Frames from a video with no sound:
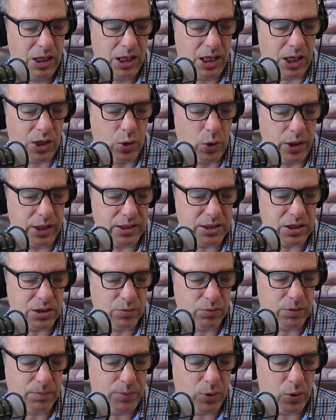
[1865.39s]
According to the
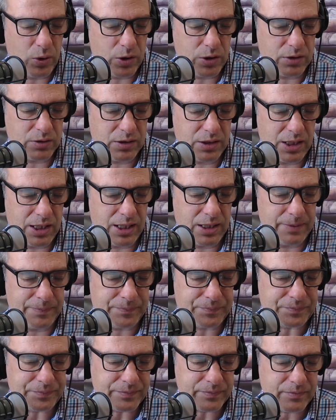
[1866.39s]
report,
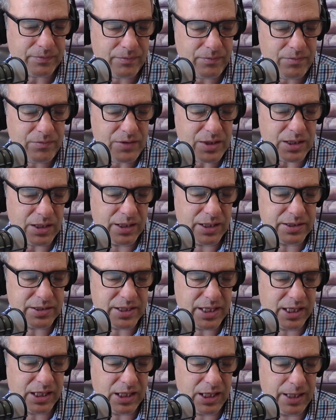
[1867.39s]
they
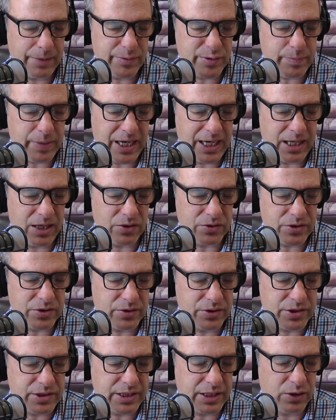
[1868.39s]
say claims payouts are
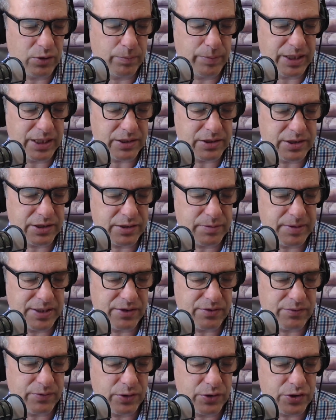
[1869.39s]
the single biggest
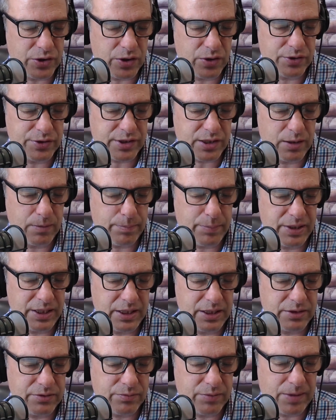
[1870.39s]
expense for insurance
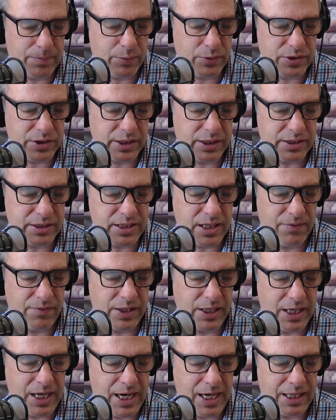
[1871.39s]
companies, representing
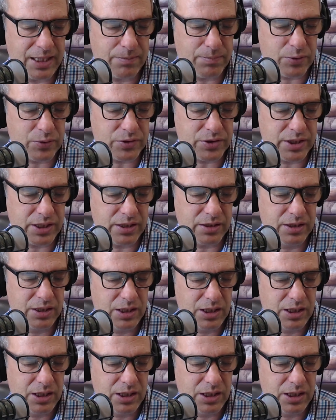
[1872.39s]
70 to 80%